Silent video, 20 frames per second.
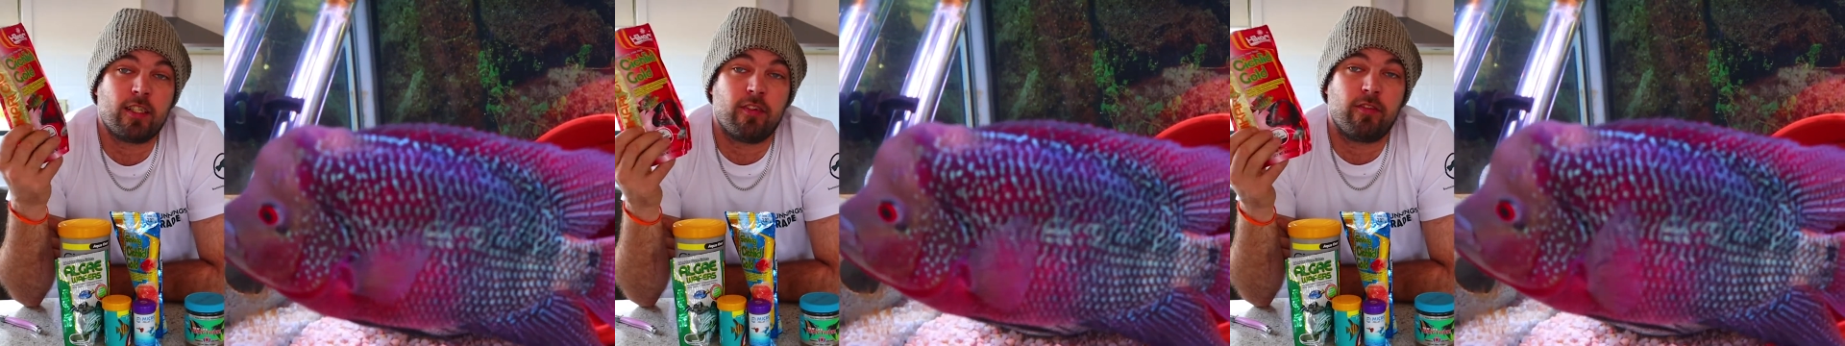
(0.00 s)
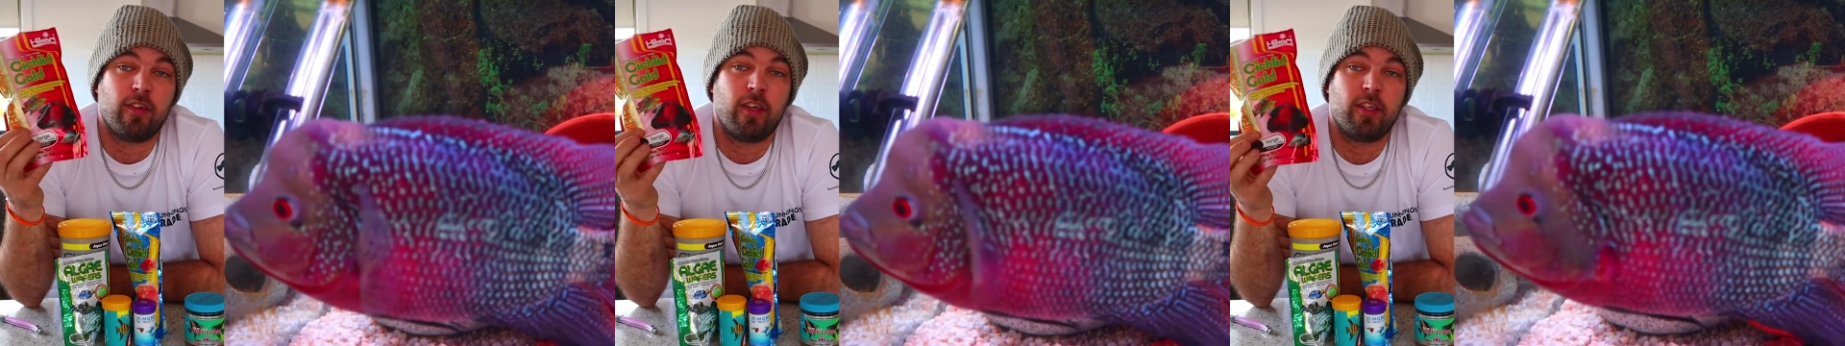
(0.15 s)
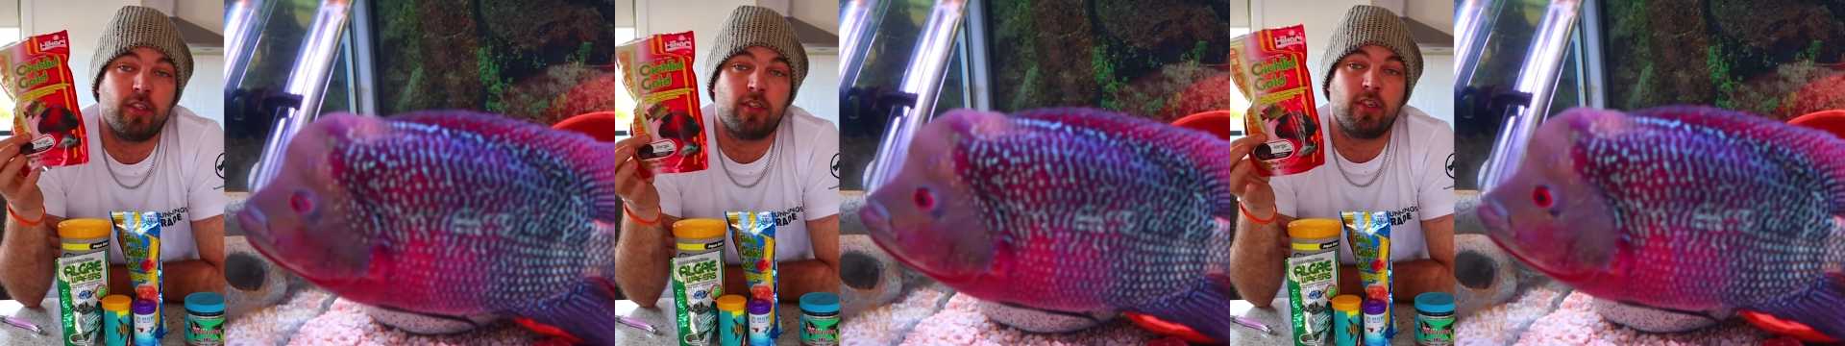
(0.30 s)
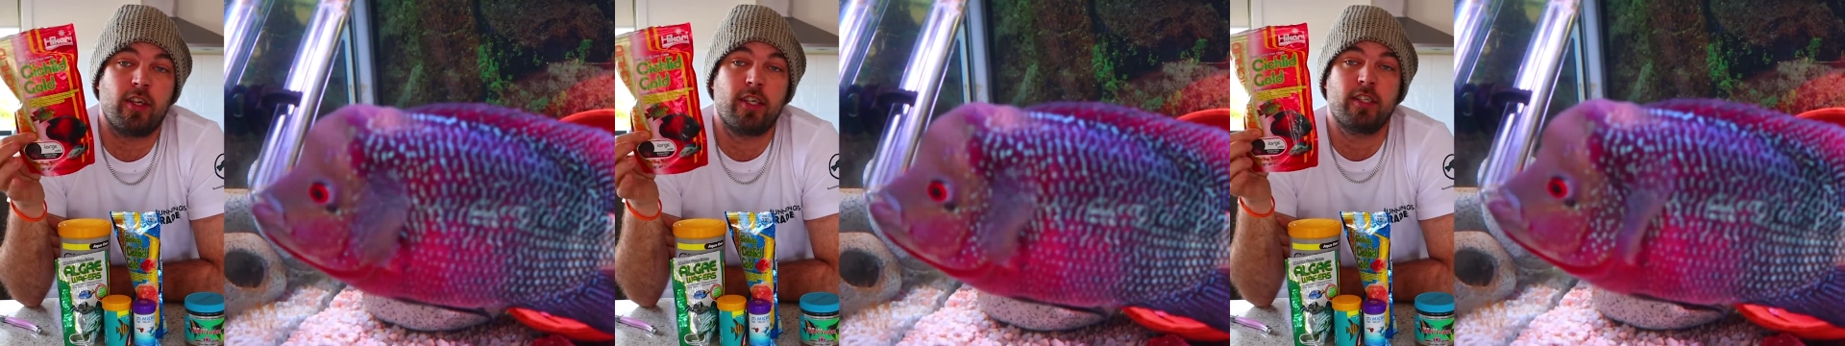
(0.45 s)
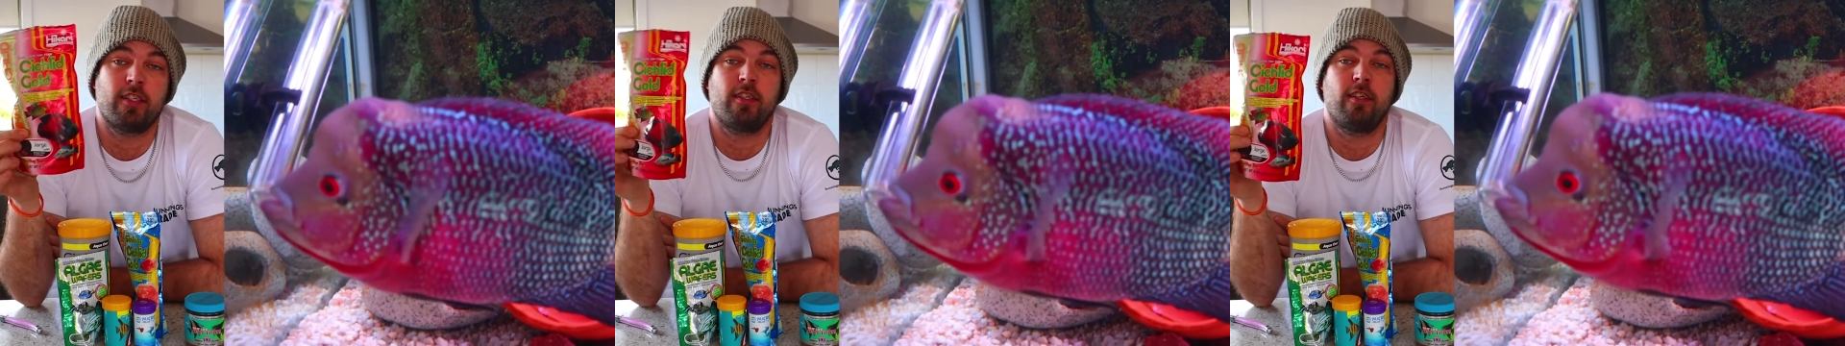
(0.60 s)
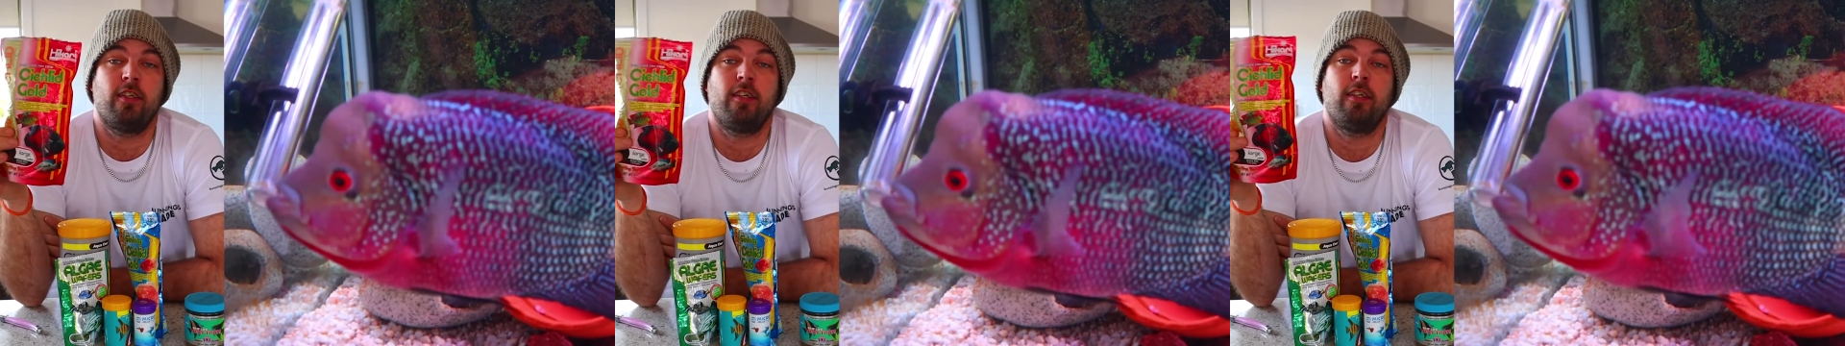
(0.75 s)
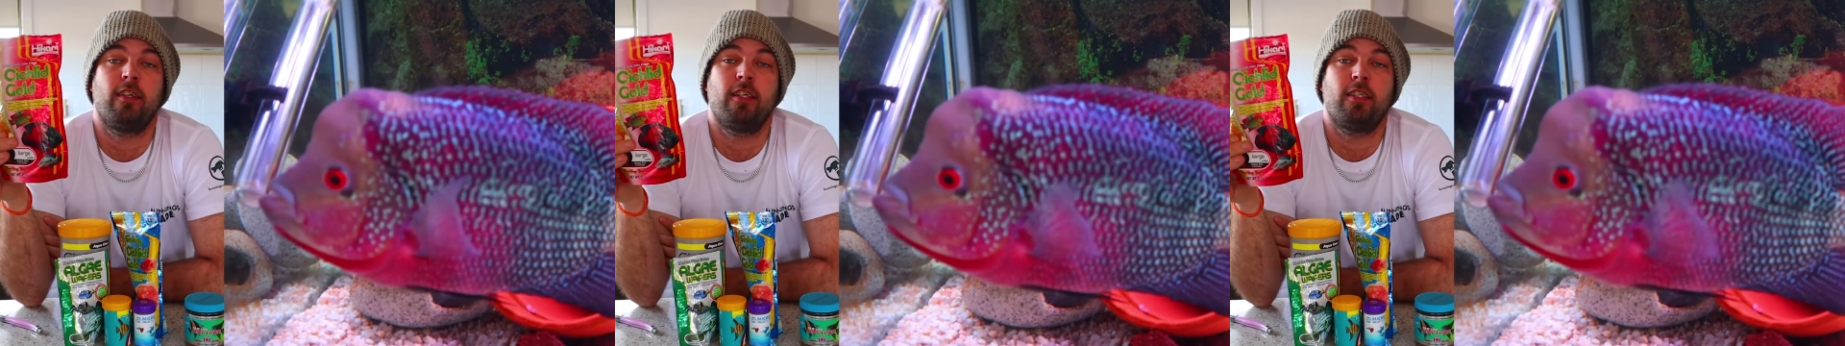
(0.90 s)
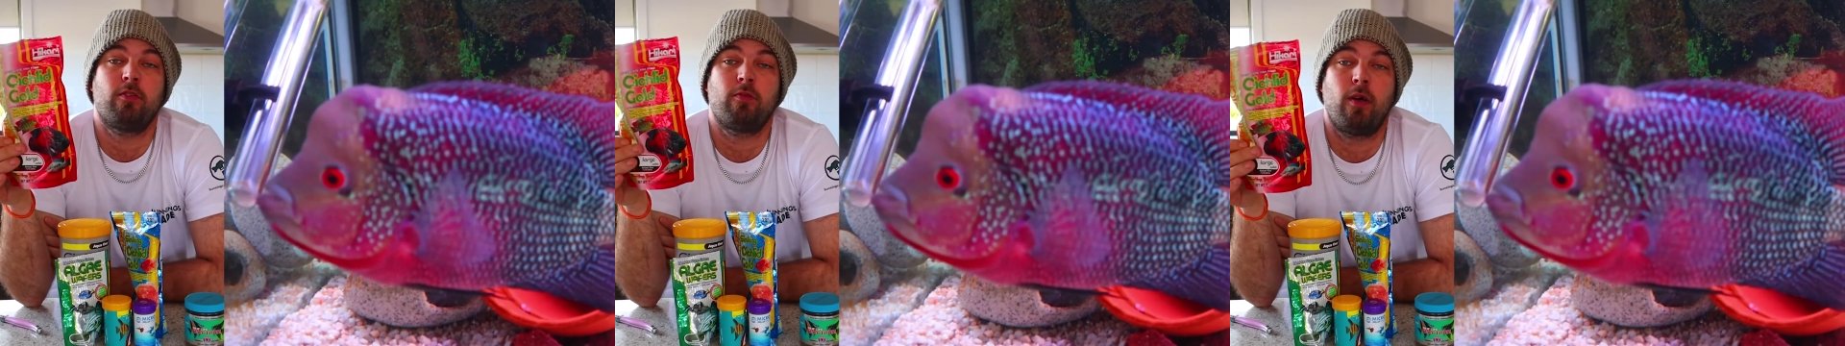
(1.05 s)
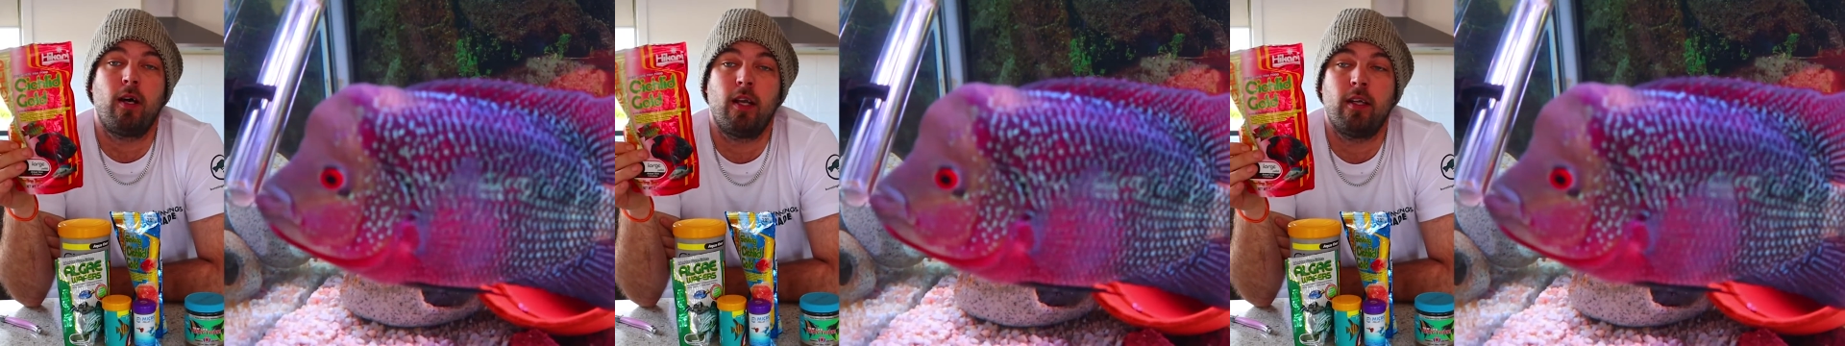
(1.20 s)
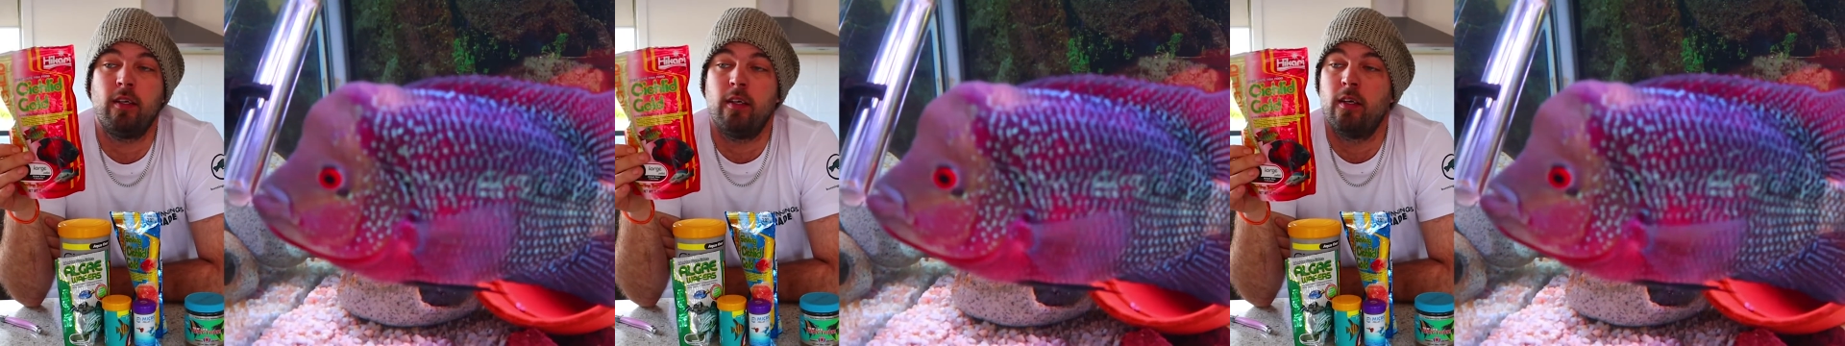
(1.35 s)
If you're interested in this
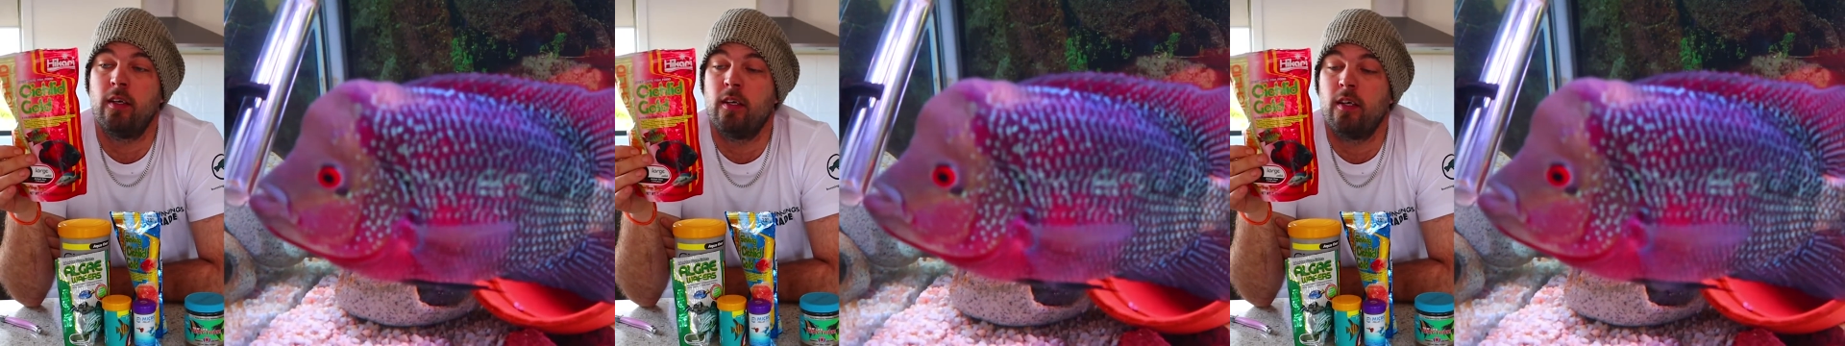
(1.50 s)
one,